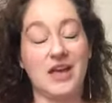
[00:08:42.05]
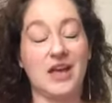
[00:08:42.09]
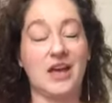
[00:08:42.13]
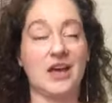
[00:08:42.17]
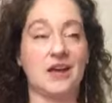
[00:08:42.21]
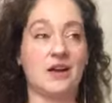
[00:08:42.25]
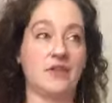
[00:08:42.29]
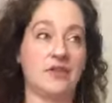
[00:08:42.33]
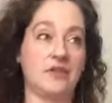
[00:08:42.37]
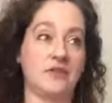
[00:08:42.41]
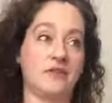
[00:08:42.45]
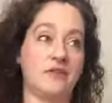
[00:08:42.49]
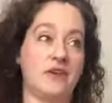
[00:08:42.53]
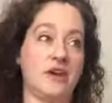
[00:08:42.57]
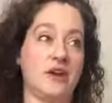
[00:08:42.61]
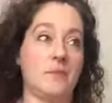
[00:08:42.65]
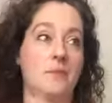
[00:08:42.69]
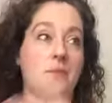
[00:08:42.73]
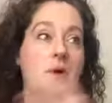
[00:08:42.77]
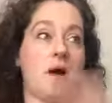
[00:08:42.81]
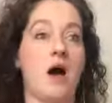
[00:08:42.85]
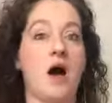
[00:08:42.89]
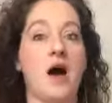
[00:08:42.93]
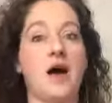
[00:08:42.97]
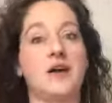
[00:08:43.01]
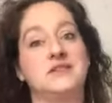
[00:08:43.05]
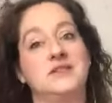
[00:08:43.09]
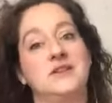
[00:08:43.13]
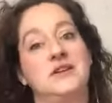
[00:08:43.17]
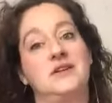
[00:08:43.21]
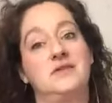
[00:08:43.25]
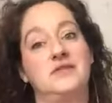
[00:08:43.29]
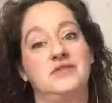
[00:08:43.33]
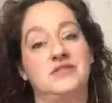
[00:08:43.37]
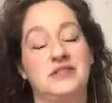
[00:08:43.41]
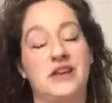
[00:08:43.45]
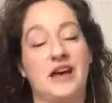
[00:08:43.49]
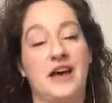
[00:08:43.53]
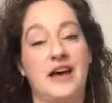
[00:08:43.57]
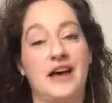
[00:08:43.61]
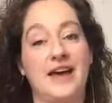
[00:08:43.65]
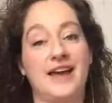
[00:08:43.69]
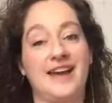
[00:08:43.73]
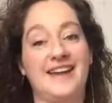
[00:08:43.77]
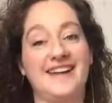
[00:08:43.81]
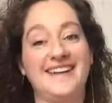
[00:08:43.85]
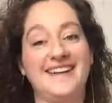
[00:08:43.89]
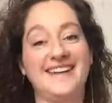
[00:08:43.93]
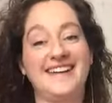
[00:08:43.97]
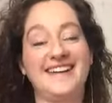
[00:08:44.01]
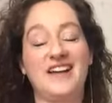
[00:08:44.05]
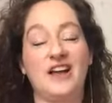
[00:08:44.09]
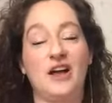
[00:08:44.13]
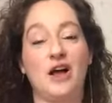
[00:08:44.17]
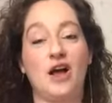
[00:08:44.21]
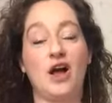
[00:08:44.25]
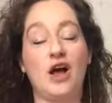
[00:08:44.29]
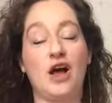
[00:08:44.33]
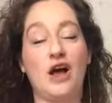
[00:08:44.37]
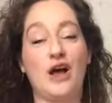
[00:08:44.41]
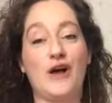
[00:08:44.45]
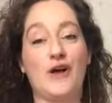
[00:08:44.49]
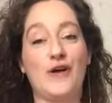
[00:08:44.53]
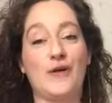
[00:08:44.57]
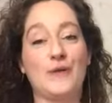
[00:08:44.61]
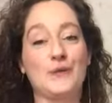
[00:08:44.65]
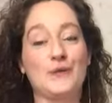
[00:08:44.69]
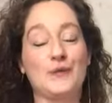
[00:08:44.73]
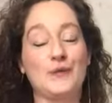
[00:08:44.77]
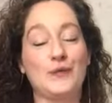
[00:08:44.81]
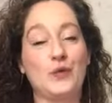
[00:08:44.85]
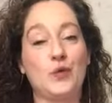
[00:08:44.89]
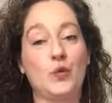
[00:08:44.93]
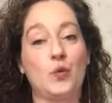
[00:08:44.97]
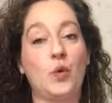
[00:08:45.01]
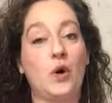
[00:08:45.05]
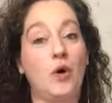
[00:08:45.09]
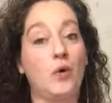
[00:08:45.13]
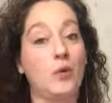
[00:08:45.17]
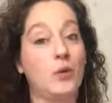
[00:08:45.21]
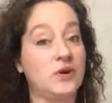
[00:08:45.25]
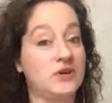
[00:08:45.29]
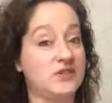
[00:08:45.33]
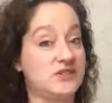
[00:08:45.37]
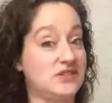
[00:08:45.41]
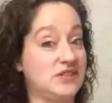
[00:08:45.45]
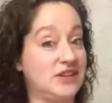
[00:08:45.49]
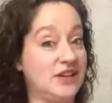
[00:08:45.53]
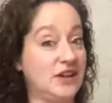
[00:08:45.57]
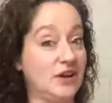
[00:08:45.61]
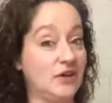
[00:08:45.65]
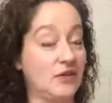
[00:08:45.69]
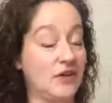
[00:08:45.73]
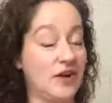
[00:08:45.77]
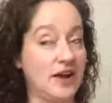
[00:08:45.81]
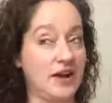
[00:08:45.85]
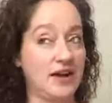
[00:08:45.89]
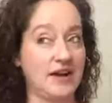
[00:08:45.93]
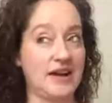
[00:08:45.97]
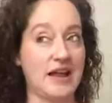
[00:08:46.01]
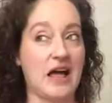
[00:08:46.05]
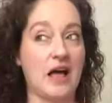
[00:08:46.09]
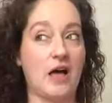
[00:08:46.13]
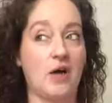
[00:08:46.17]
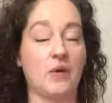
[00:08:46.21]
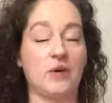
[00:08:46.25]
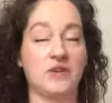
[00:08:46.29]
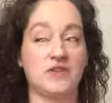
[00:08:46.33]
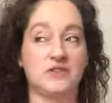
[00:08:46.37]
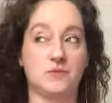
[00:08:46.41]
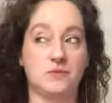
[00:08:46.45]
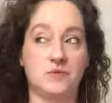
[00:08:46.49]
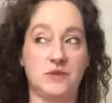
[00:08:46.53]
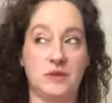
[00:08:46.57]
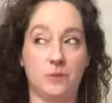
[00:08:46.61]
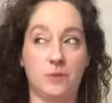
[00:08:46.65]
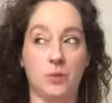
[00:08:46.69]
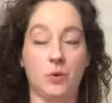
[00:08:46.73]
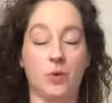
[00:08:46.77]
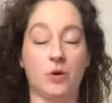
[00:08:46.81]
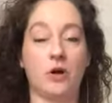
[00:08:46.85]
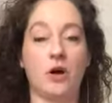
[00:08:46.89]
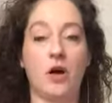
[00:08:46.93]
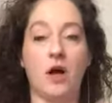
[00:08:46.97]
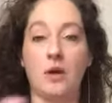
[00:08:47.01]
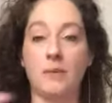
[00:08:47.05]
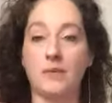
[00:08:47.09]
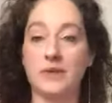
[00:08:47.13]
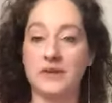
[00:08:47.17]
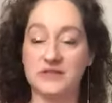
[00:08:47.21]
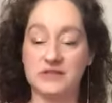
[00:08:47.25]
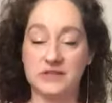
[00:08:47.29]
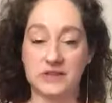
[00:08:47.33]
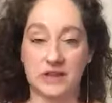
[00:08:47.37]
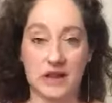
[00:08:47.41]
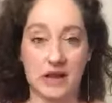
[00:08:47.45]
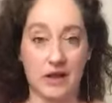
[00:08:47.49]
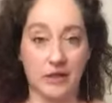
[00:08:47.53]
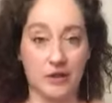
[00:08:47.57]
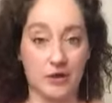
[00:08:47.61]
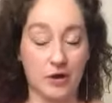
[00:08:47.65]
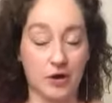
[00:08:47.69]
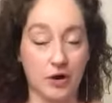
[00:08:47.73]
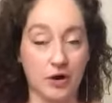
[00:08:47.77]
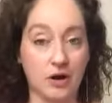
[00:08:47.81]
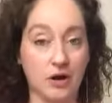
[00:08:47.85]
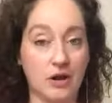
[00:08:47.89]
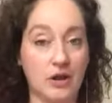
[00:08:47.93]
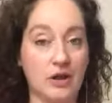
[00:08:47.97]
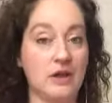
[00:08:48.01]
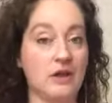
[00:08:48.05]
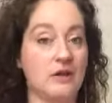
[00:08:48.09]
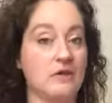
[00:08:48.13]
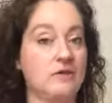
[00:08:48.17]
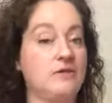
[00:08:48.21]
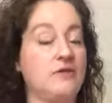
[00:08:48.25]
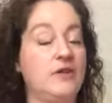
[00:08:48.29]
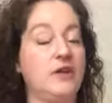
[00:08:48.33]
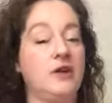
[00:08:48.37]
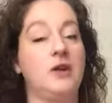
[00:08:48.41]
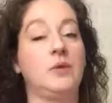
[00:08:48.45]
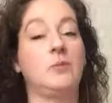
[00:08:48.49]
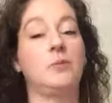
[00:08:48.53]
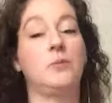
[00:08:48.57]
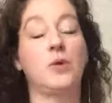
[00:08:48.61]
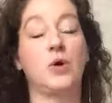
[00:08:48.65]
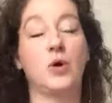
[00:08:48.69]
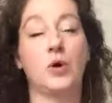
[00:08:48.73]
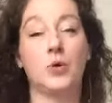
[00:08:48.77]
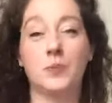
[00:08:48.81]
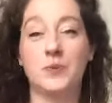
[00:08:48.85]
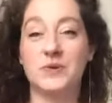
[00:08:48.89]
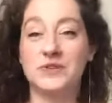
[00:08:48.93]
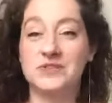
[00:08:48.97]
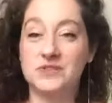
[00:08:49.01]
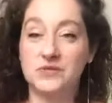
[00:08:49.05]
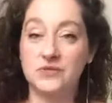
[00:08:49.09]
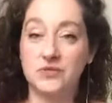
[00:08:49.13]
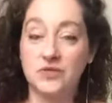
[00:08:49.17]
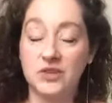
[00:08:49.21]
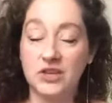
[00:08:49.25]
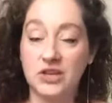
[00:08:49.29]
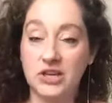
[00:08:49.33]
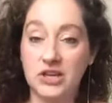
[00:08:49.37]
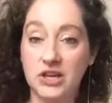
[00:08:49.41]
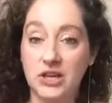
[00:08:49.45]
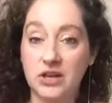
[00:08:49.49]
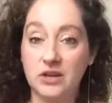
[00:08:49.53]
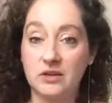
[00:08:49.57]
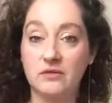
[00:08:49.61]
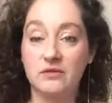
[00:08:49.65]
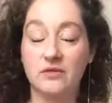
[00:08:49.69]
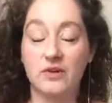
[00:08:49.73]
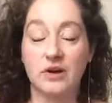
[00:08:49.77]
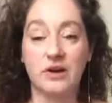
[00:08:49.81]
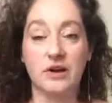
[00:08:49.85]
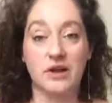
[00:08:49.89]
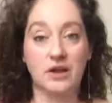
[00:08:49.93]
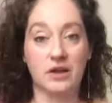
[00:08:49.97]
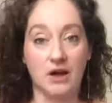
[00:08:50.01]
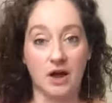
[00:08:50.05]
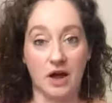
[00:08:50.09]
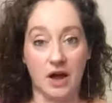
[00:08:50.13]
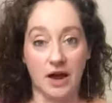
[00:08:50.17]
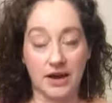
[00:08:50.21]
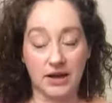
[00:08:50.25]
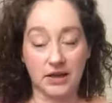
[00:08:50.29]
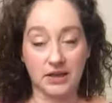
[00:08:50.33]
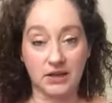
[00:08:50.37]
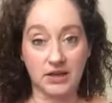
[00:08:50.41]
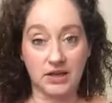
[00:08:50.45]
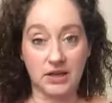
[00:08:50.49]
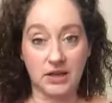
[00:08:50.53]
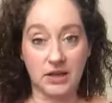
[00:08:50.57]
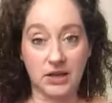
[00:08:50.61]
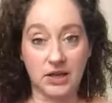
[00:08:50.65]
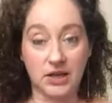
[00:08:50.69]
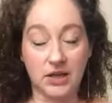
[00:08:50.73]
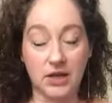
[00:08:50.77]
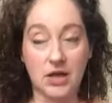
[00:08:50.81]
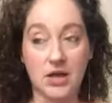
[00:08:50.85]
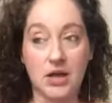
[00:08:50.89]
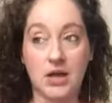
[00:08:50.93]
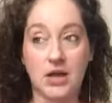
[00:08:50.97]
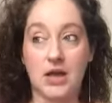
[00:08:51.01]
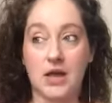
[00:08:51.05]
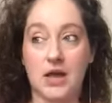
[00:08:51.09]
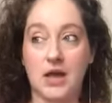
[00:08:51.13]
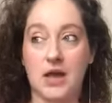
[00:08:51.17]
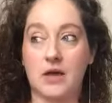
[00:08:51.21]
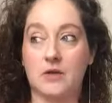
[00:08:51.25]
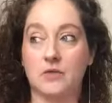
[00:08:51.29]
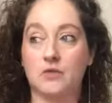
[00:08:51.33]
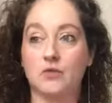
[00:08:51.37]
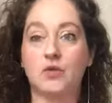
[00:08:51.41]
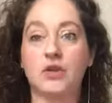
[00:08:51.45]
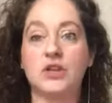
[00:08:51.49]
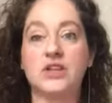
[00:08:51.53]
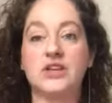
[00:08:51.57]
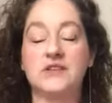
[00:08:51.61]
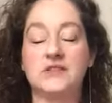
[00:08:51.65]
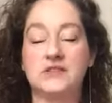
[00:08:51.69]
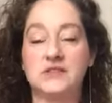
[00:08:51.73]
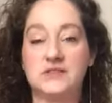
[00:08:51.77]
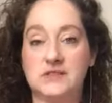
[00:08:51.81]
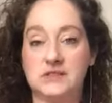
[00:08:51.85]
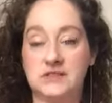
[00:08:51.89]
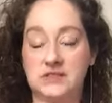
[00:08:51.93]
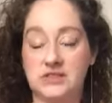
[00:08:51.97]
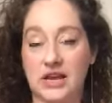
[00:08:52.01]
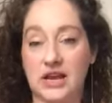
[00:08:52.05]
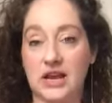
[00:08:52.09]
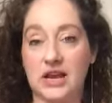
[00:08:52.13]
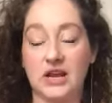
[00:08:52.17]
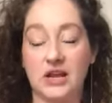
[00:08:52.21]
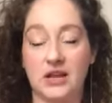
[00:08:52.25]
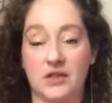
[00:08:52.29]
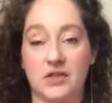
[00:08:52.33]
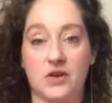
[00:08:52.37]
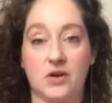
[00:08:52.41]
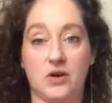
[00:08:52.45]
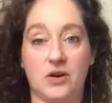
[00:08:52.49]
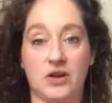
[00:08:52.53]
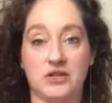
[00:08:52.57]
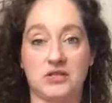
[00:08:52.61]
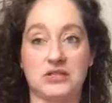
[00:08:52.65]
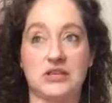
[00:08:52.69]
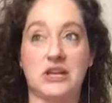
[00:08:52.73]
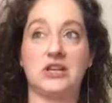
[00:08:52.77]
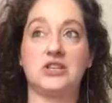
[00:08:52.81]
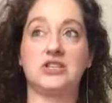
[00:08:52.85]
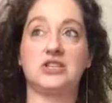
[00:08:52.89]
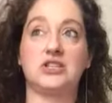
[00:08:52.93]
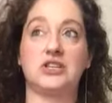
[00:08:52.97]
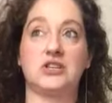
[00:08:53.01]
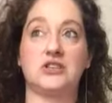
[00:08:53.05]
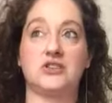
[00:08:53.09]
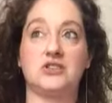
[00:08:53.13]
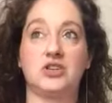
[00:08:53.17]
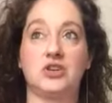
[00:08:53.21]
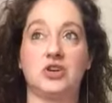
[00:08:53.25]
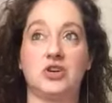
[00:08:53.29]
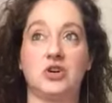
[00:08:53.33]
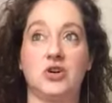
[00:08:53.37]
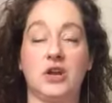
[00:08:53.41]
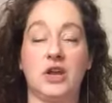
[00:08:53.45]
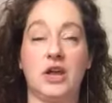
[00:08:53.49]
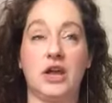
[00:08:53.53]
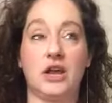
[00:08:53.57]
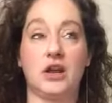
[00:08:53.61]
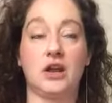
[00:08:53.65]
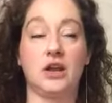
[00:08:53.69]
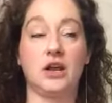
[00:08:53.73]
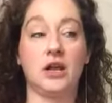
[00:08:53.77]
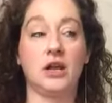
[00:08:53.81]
And on the very positive side, what we're seeing right now is people coming together very purposefully, very kindly, and really stating their intention to create